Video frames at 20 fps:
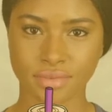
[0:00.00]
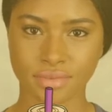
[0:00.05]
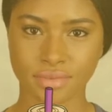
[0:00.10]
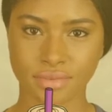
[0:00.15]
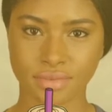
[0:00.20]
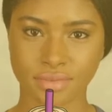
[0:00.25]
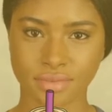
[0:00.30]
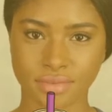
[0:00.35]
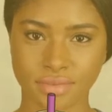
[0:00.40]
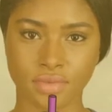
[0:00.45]

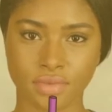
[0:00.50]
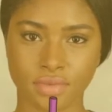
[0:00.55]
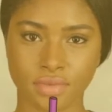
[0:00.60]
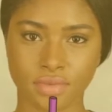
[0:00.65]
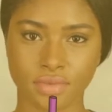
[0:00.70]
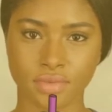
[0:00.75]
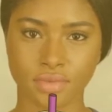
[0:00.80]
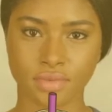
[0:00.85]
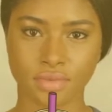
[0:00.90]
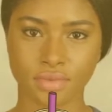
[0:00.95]
it would be
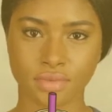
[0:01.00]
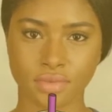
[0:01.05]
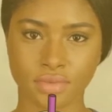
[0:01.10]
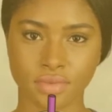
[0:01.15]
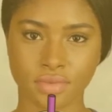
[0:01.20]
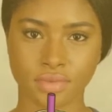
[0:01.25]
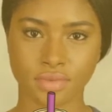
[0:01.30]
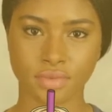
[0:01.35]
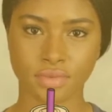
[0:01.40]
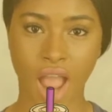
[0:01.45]
nice for us
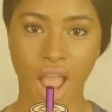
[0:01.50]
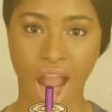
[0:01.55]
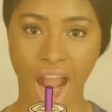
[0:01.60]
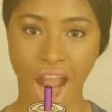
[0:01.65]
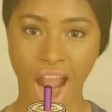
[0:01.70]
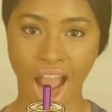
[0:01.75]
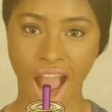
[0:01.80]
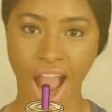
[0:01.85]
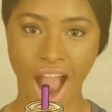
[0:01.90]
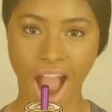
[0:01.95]
to add
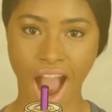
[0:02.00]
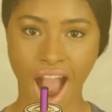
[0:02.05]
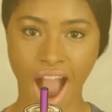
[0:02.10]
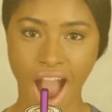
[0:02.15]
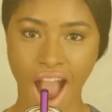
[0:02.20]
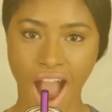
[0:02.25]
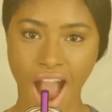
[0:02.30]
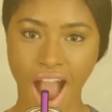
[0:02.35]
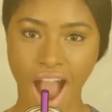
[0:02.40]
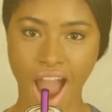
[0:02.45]
in a
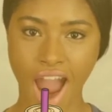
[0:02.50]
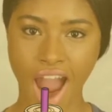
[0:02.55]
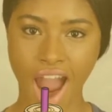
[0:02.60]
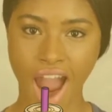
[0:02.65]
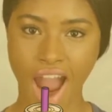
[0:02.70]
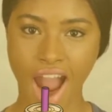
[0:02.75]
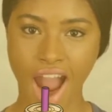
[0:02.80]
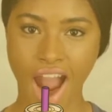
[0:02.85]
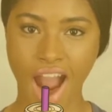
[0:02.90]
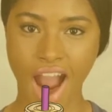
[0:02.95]
quadratic
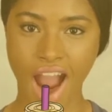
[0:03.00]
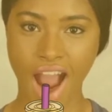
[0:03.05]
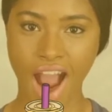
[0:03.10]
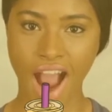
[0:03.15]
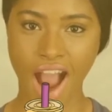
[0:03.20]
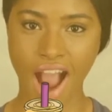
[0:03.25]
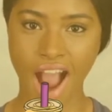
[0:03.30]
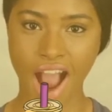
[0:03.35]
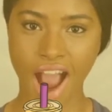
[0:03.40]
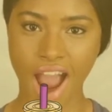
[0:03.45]

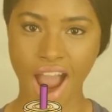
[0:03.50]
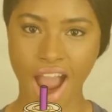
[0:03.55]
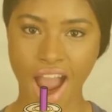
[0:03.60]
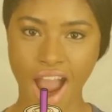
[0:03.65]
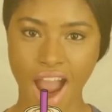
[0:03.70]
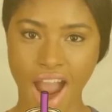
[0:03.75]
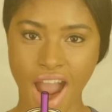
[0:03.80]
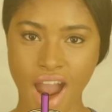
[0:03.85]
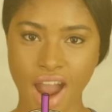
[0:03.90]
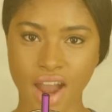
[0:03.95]

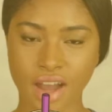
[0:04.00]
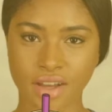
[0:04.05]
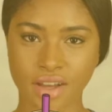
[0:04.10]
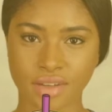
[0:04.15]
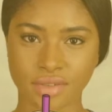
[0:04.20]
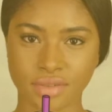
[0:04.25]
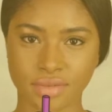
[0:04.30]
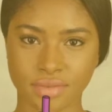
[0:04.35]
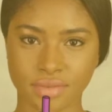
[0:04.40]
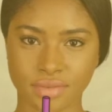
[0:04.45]
easing
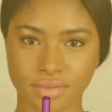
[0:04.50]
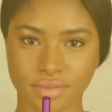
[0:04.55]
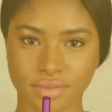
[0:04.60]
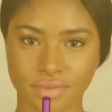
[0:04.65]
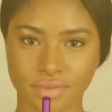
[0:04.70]
function.